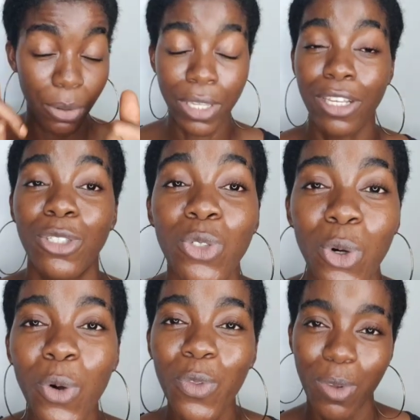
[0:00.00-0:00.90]
okay?
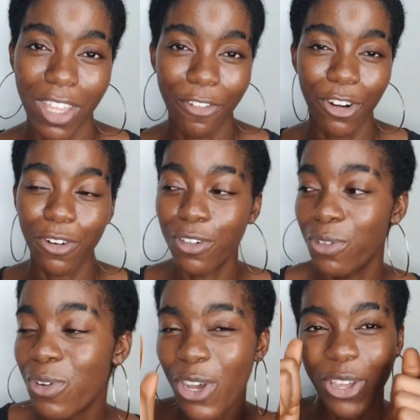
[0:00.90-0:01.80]
So without further
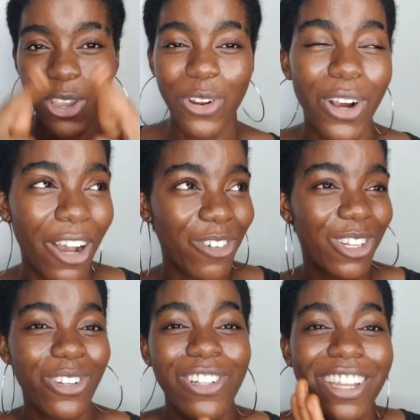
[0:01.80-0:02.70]
ado, you know how we
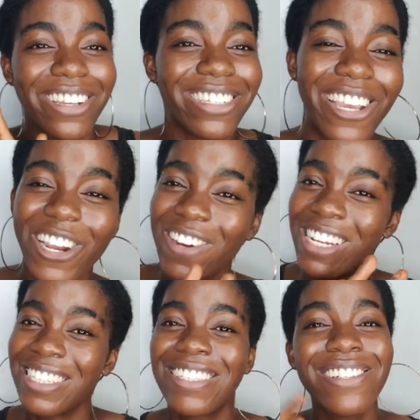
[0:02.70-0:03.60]
do, let us get right
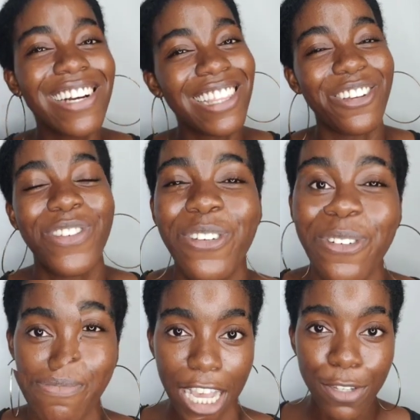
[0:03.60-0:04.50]
into the video. So
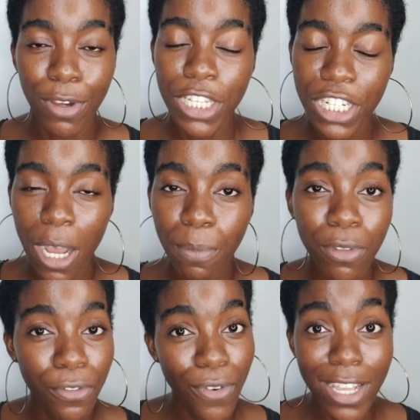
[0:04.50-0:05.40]
guys, for the shampoo,
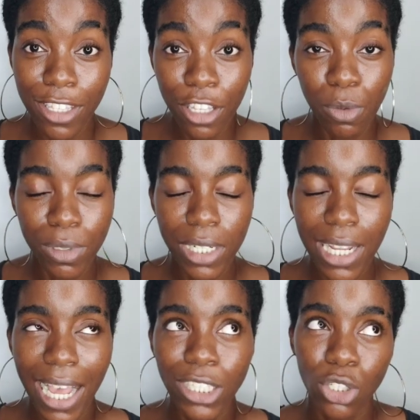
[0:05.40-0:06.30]
the first thing you would need,
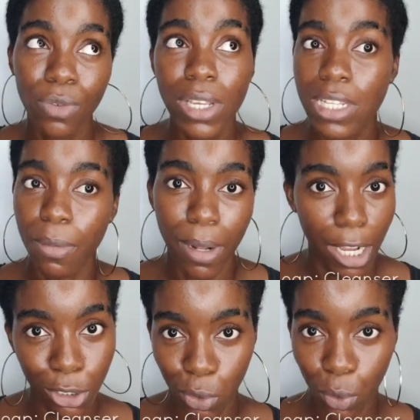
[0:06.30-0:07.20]
guys, is obviously
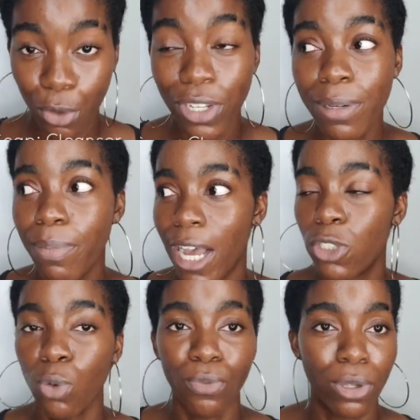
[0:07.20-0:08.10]
black soap. You need black
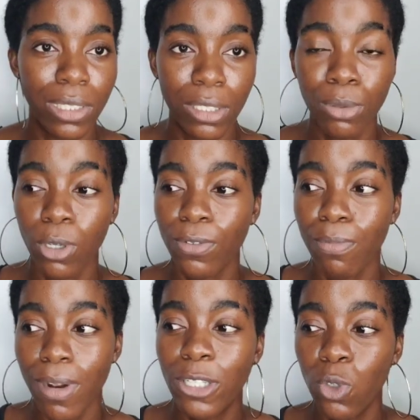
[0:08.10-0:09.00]
soap for this because
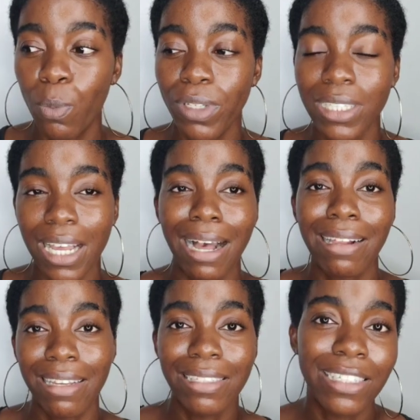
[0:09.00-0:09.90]
black soap is our
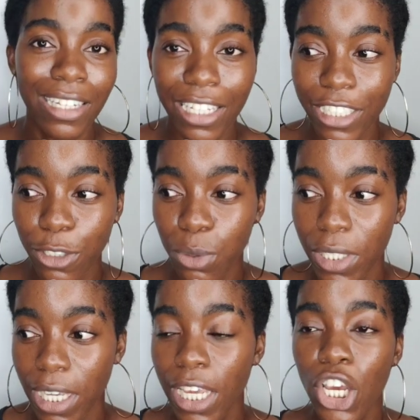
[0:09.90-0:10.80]
cleansing agent,
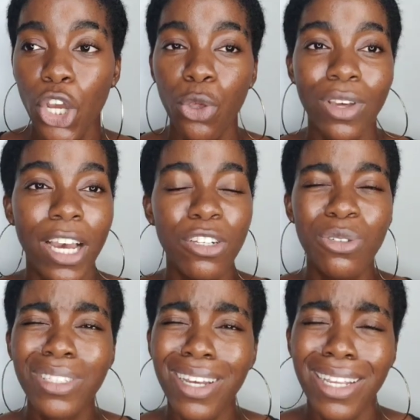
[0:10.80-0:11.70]
okay? You can
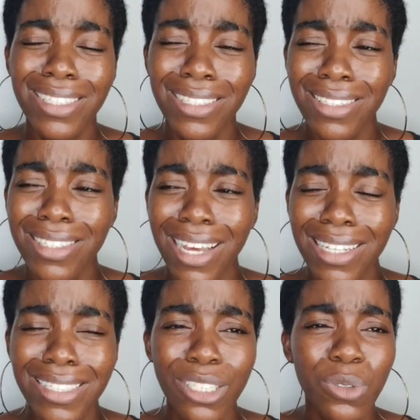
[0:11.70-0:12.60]
use
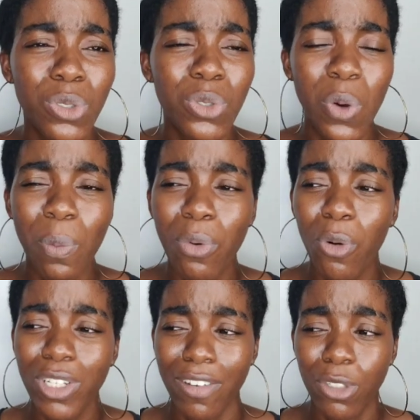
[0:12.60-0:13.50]
castile soap or
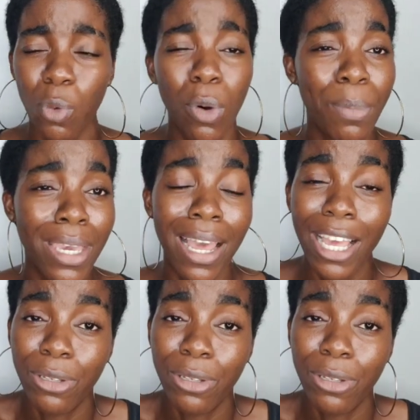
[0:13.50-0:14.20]
whatever. So for me, I like